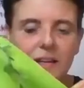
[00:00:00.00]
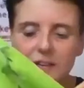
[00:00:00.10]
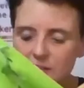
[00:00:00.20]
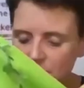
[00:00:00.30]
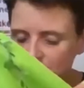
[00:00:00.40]

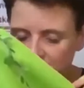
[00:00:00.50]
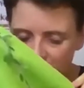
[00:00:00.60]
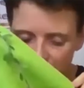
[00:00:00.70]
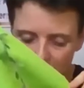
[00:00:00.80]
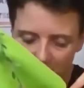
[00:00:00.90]
So you
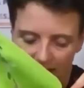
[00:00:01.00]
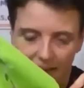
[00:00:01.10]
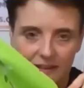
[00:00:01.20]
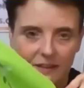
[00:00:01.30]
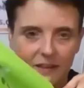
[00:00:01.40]
get to
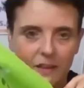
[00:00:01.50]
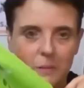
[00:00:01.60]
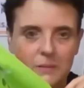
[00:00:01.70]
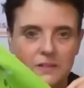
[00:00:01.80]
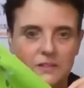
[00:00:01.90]
make
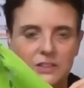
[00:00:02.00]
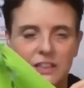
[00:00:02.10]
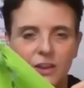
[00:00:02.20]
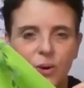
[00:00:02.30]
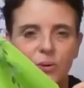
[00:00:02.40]

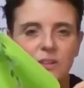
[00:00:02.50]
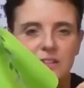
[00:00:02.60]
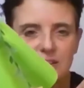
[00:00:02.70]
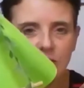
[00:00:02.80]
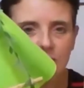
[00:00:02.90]
3 whole
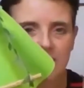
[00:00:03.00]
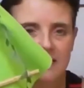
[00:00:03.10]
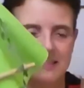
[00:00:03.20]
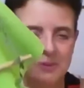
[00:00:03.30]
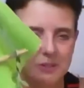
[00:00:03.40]

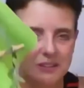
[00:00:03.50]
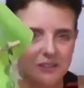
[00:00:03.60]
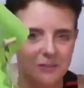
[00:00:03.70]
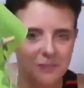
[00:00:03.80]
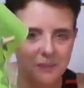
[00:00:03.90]
sloths with
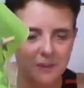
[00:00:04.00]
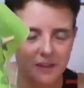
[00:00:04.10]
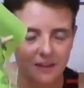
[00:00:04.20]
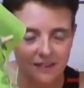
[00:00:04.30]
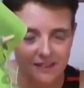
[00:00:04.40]

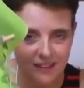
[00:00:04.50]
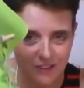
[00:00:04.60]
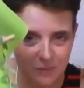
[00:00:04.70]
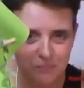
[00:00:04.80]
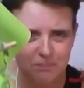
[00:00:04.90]

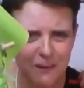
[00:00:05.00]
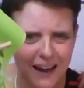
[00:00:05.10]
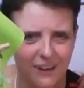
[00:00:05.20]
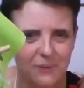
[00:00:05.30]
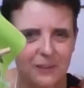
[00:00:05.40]
such a
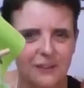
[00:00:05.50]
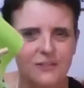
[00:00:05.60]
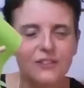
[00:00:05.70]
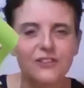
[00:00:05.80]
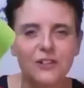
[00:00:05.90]
bad word
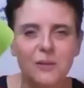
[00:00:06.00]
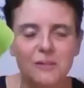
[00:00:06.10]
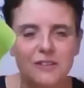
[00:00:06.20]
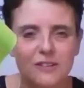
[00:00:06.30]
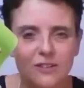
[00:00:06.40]
for a
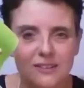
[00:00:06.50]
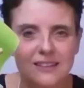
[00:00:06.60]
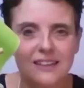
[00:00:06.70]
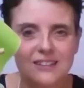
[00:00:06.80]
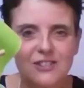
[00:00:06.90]
German sloth.
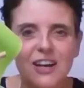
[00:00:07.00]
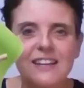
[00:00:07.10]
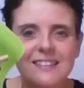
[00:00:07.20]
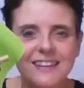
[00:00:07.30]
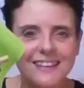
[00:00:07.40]
I try
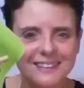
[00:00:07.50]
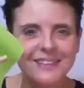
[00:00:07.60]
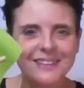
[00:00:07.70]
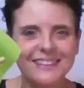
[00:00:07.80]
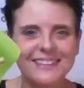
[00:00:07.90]
and say it.
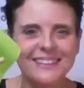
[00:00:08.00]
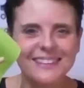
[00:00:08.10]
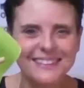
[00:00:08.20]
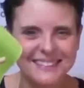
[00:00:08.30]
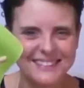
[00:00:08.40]

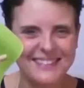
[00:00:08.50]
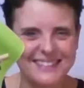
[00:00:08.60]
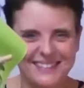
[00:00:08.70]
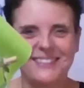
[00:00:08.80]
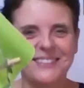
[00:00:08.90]
It doesn't
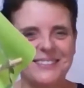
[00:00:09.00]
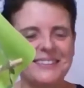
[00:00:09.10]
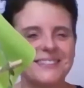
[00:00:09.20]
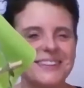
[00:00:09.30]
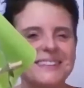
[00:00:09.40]
sound
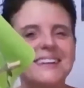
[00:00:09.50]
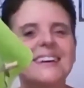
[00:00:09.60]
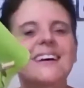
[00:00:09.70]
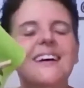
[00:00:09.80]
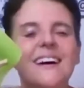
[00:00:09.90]
quite right.
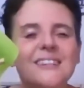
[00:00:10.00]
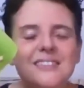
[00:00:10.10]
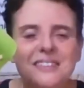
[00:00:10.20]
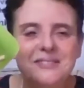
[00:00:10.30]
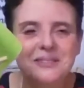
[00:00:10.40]
I
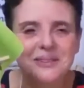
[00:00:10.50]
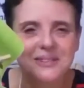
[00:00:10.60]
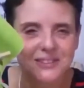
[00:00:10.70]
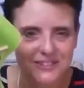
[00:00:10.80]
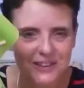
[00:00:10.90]
don't even know
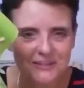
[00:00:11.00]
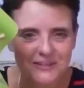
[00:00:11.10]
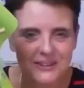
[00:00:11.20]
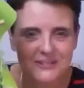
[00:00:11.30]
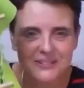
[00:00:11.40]
what the German
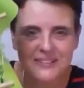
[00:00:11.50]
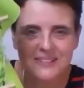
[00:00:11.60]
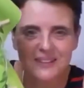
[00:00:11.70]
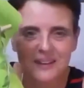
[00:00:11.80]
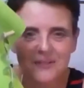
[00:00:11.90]
word for it is.
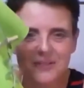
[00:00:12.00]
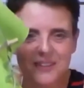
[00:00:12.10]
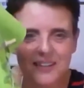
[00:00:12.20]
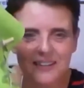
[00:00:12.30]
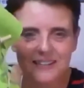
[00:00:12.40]
I was
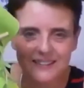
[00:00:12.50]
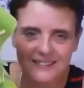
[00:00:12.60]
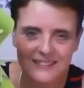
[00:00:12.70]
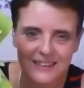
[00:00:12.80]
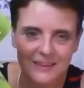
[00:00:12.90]
thinking the
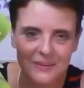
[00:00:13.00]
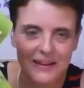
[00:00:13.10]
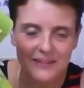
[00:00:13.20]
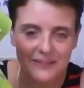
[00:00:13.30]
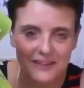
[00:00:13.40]
other day.
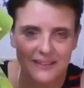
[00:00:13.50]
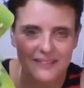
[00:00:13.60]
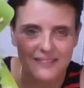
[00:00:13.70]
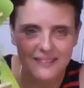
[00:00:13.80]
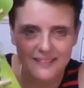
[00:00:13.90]
Anyway,
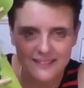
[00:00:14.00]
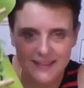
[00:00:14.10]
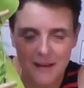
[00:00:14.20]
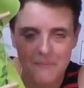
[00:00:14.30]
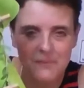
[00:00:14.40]
it's
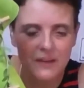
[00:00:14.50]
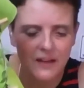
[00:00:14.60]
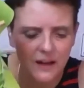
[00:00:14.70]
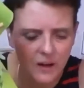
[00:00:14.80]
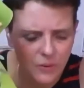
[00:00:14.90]
them.
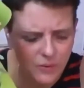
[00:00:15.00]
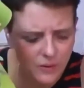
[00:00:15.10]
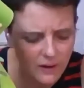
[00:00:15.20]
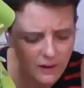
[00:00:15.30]
Oh,